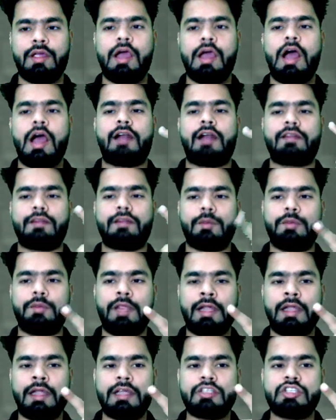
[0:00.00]
Our
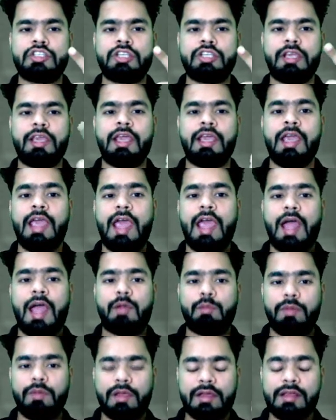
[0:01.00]
subject is she,
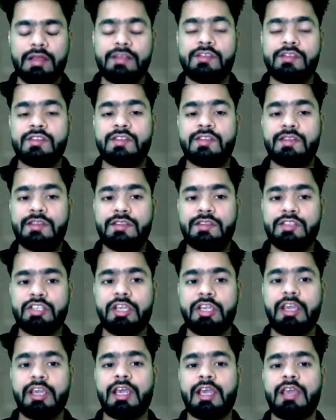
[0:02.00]
and because
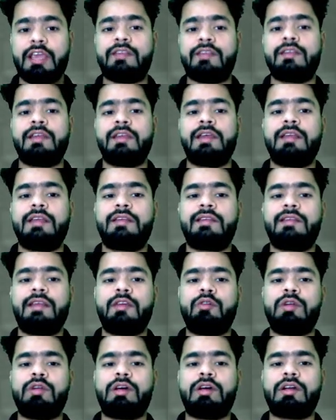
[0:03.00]
she is
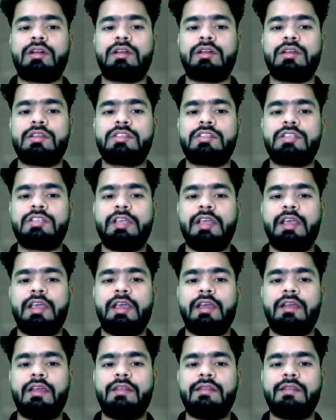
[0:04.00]
singular, she
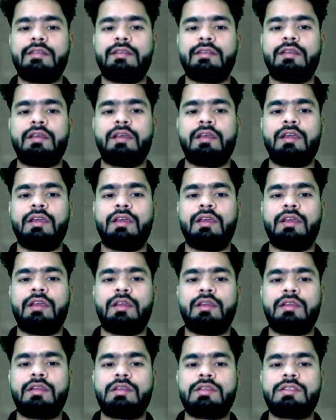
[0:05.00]
is
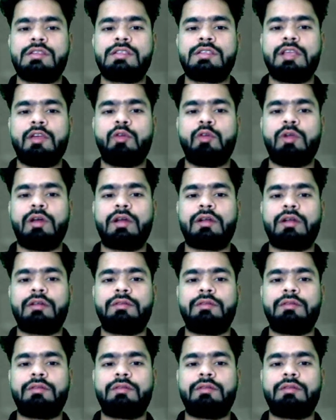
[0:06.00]
singular.